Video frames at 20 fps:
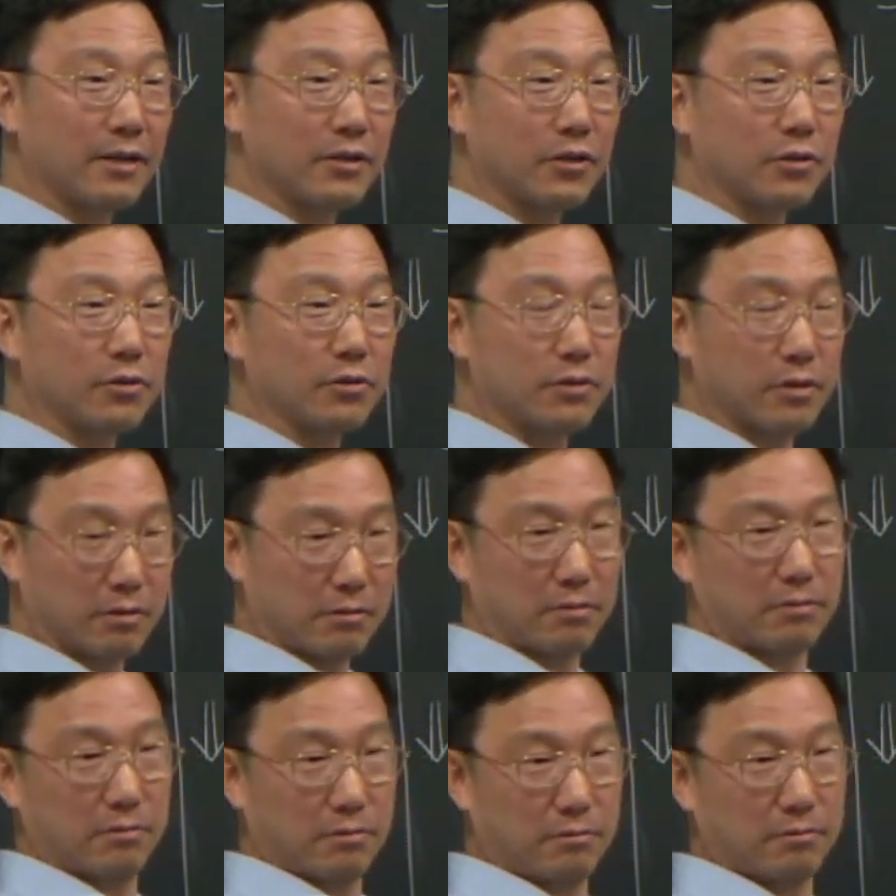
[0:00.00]
Did you
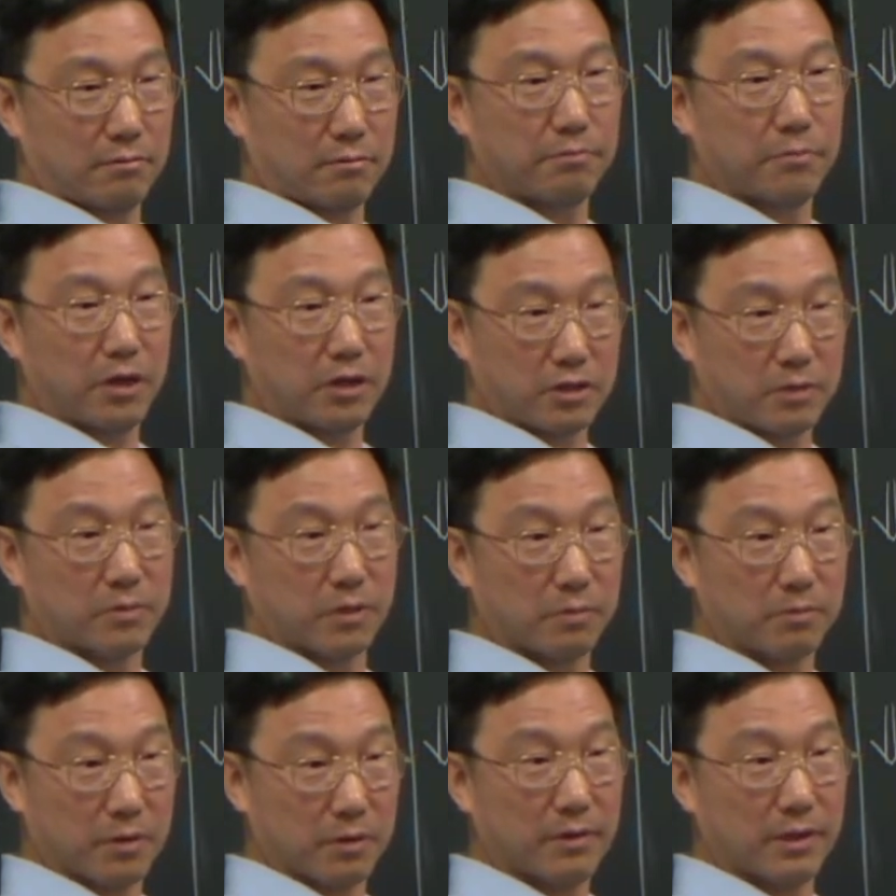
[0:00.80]
do positive
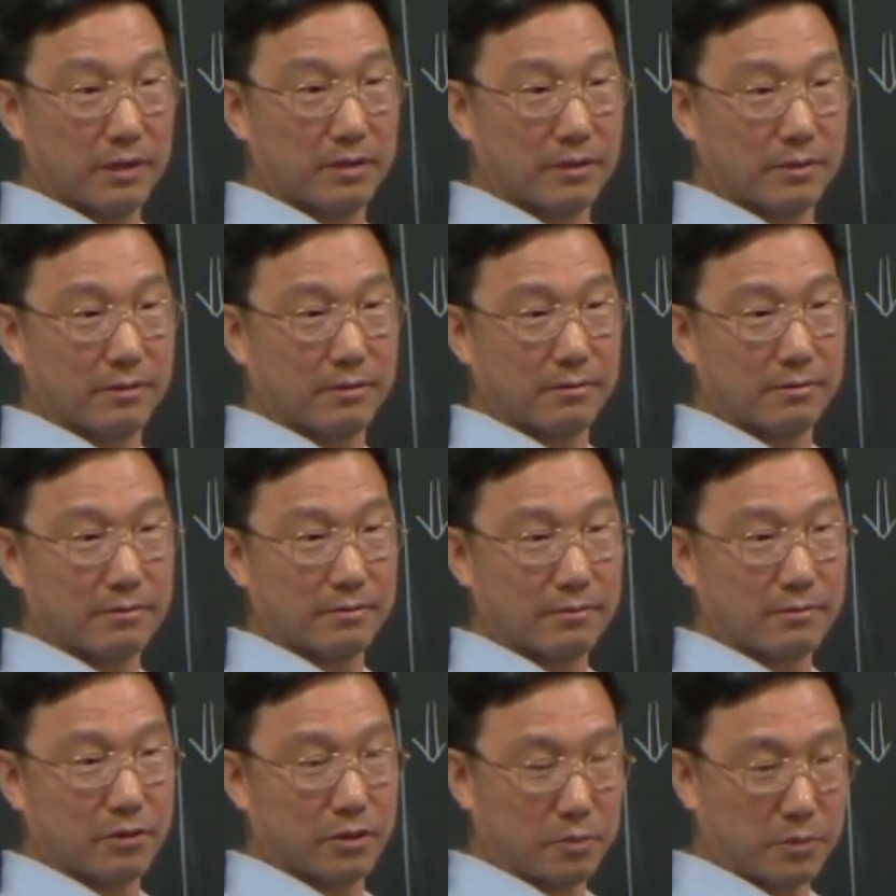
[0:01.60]
number? Right?
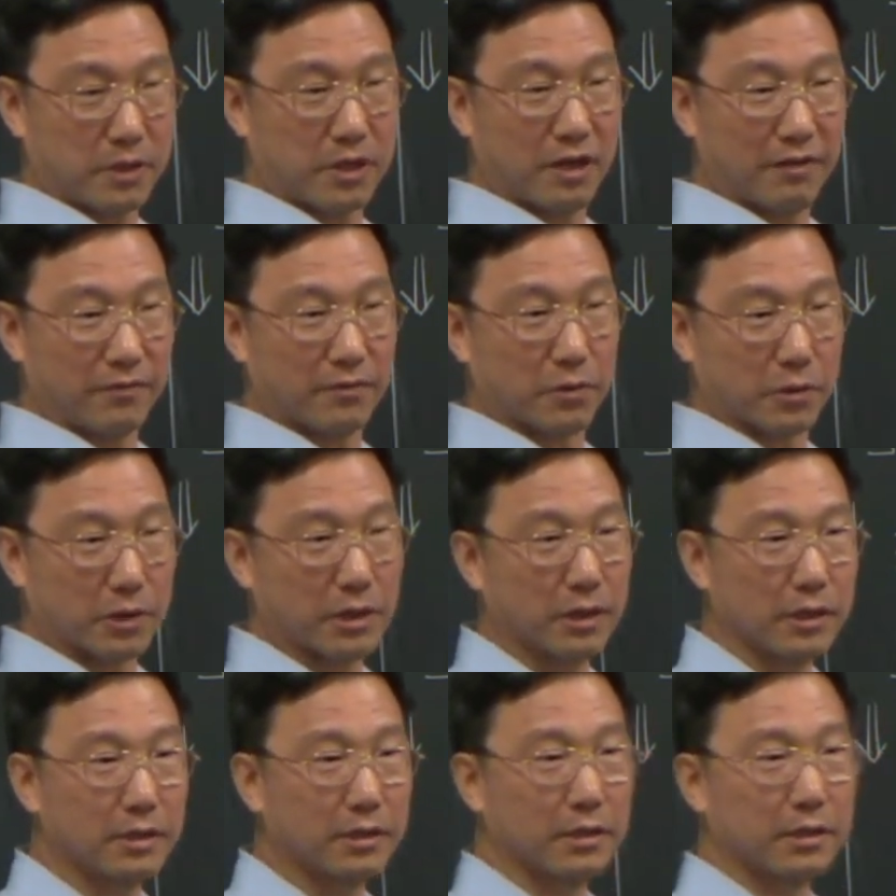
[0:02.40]
Should be careful,
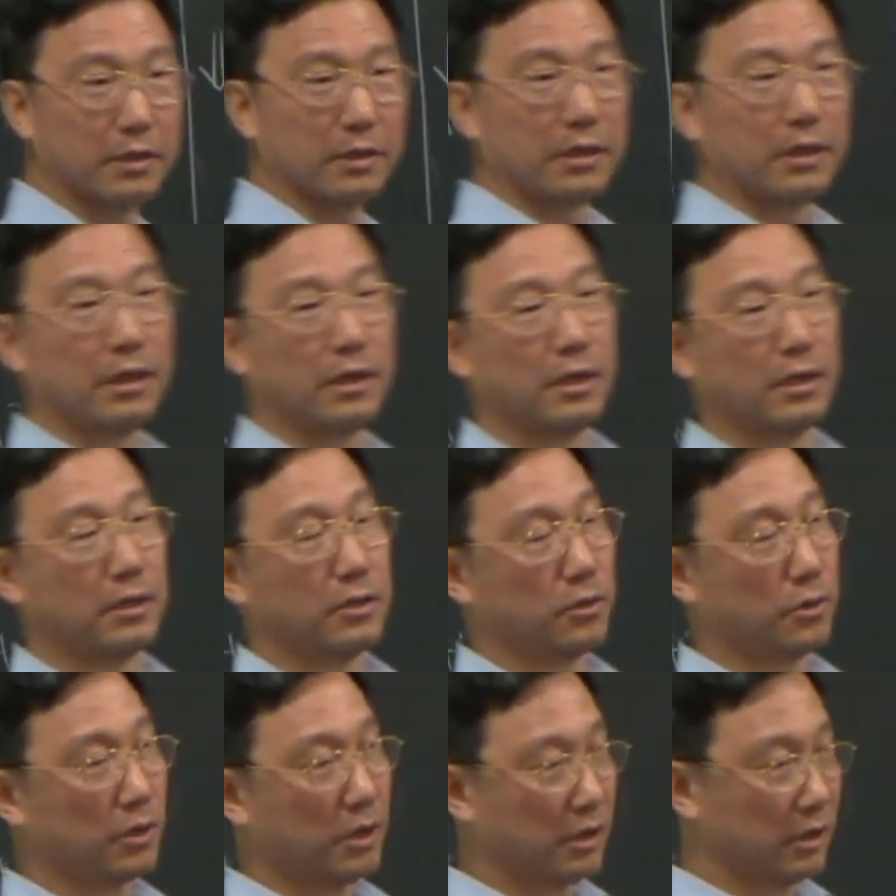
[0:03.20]
okay?
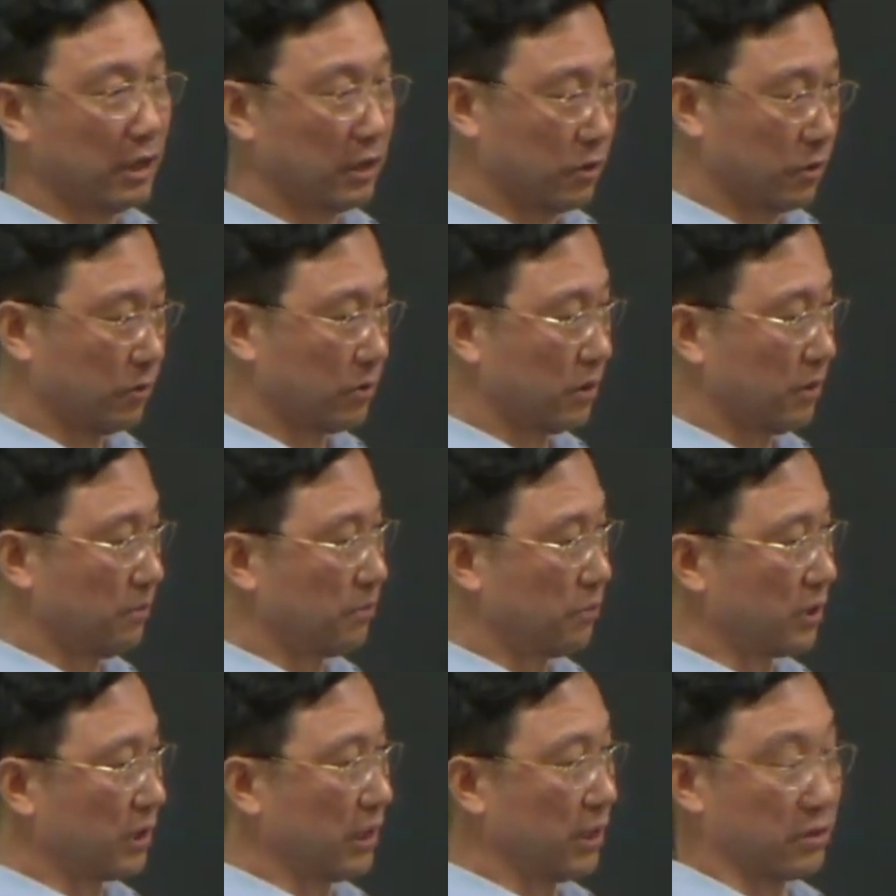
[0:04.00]
So you cannot do
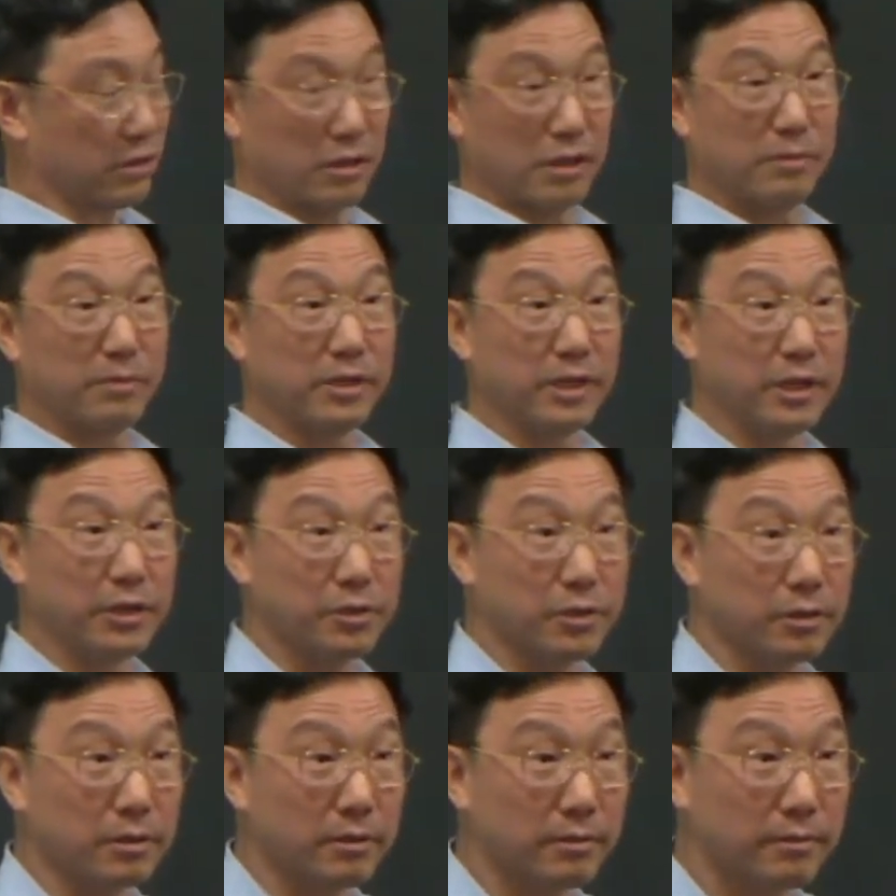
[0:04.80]
simple Gaussian
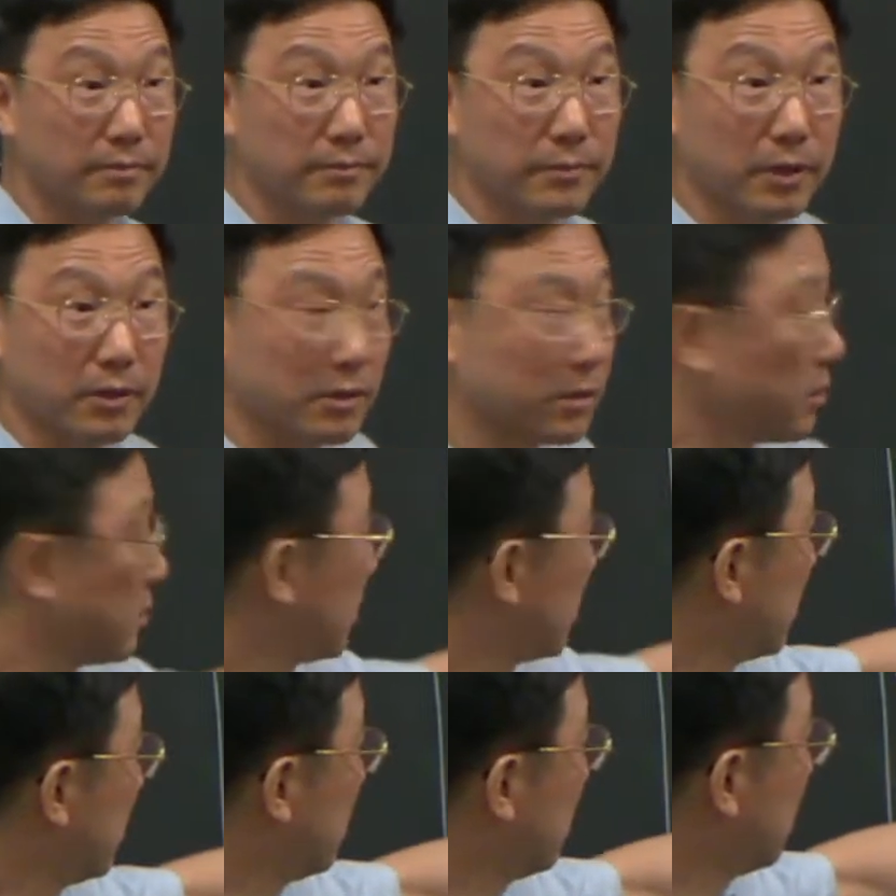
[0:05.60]
elimination because
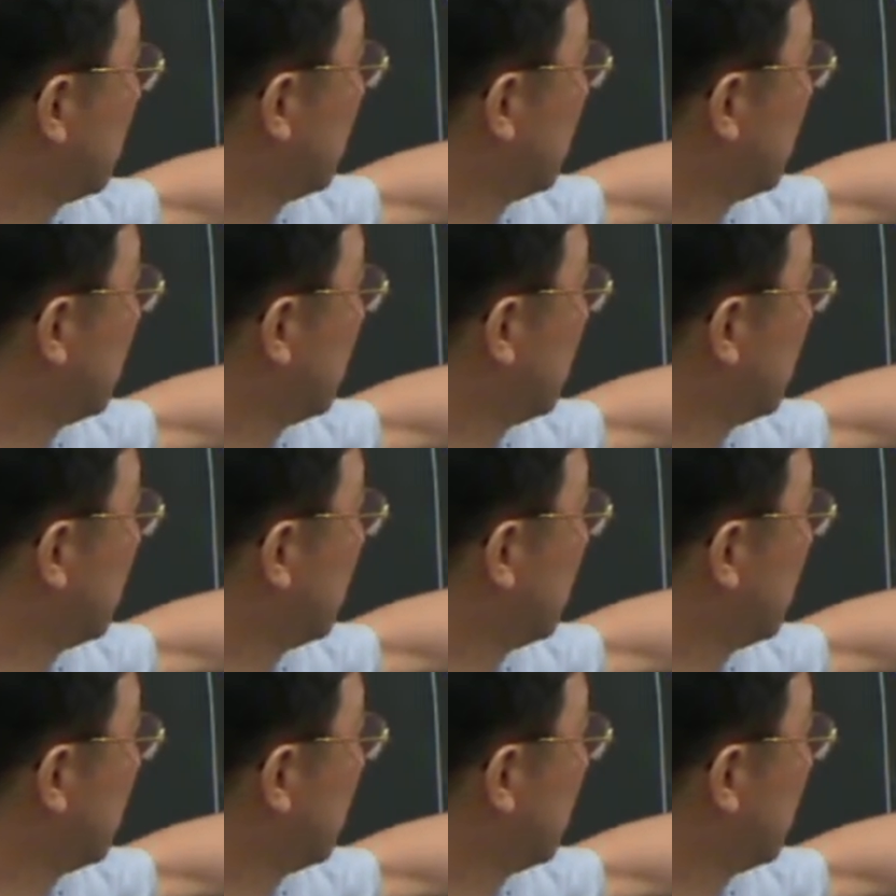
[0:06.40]
it's.